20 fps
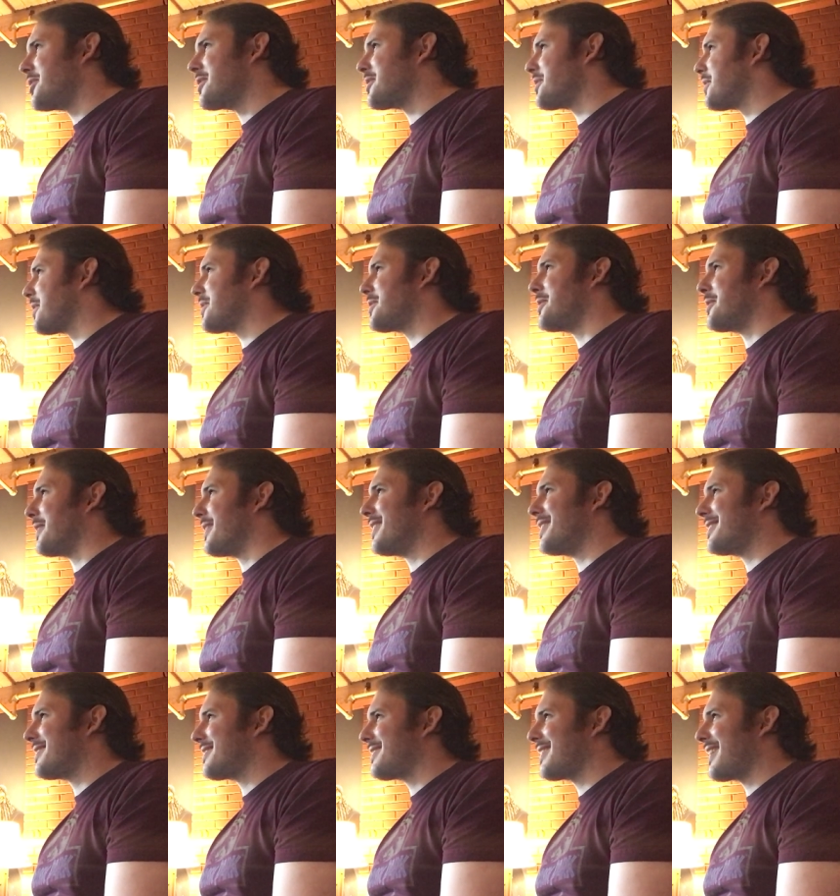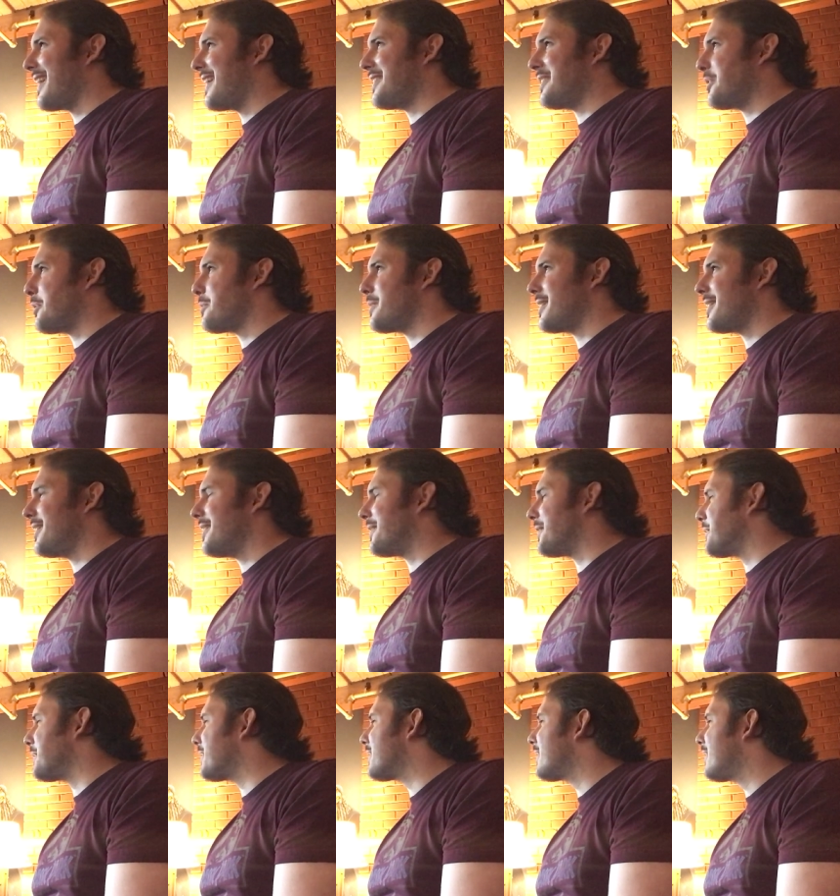Just look to it, and you'll be
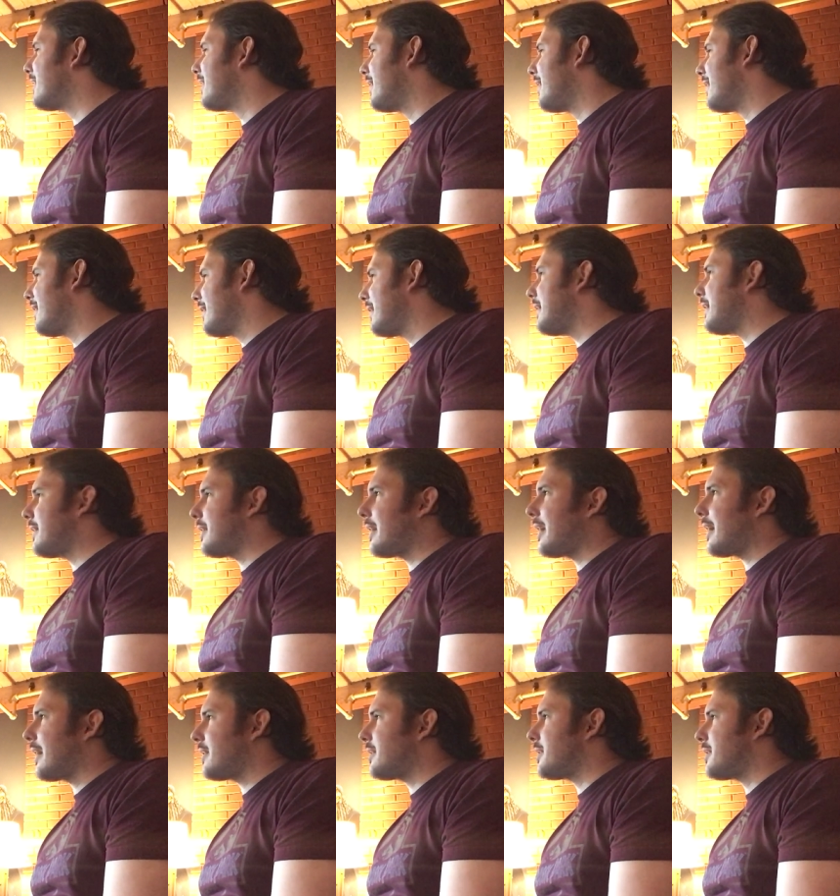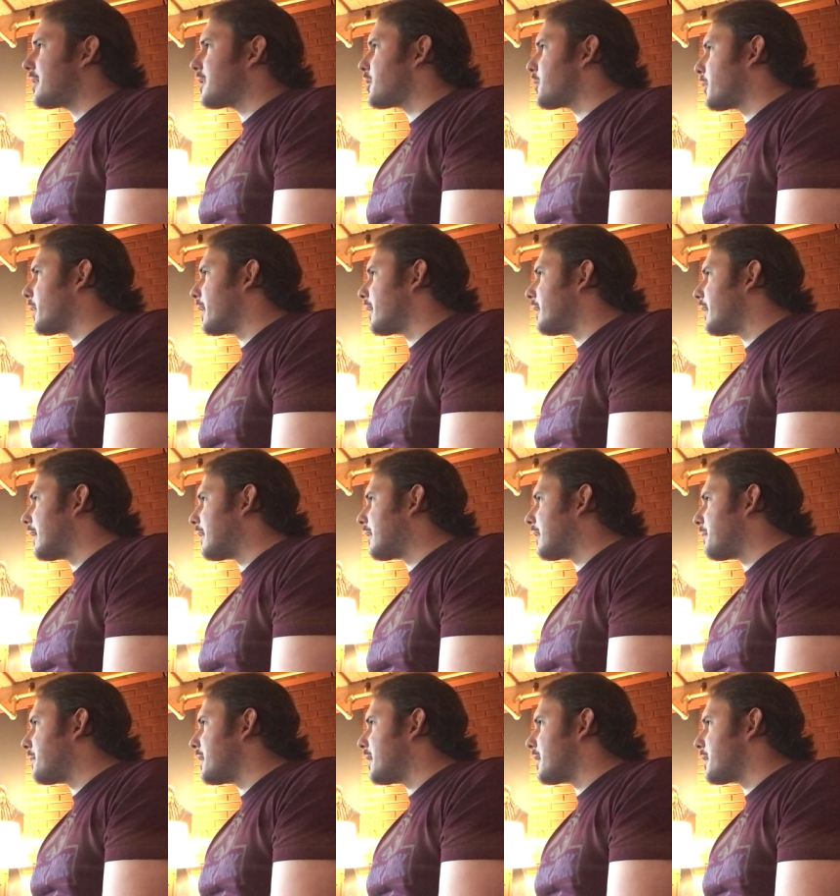healed. They had to destroy it
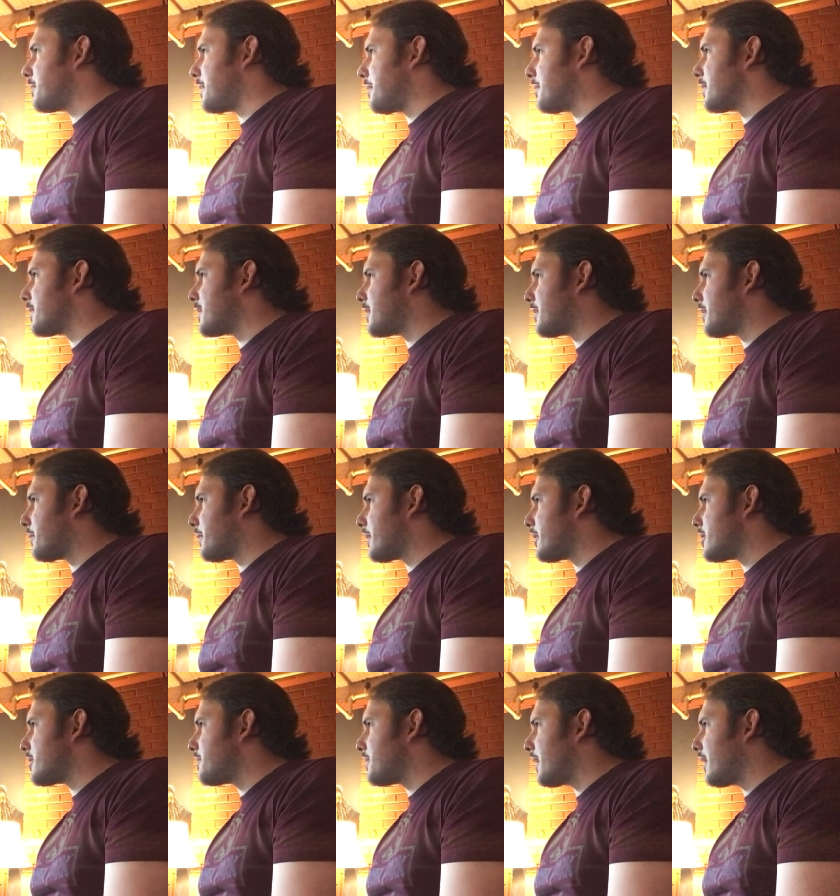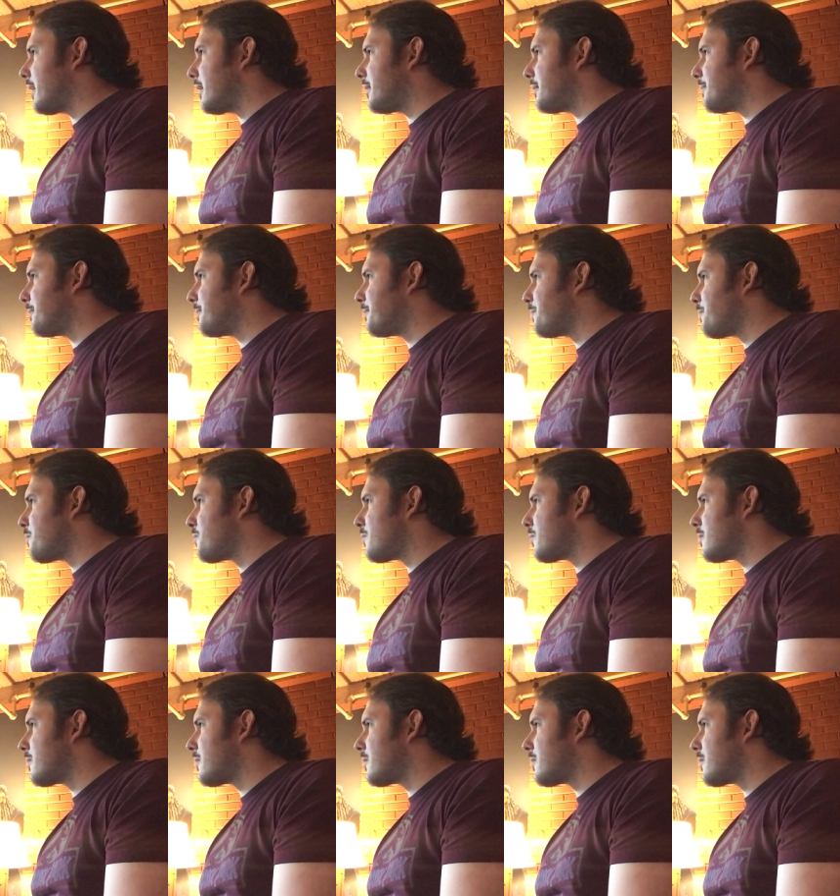later because people started worshiping it.